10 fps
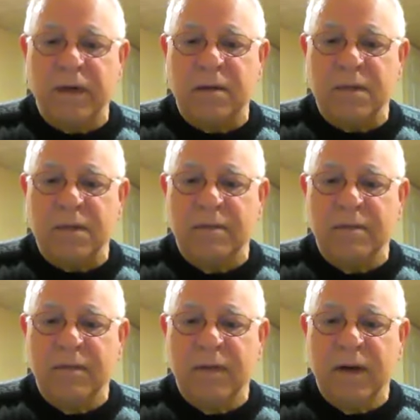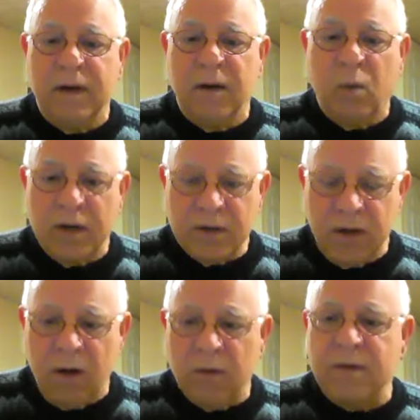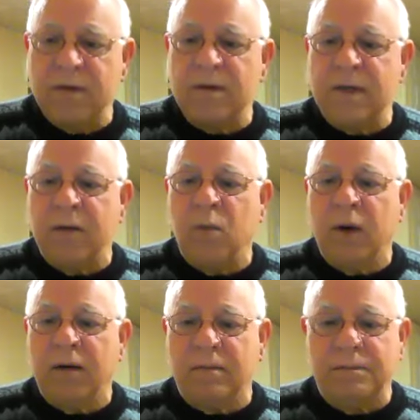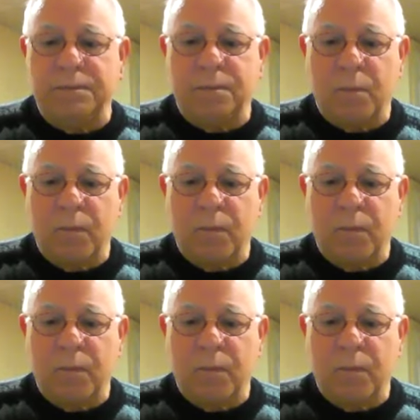not victims. It wasn't always the same way.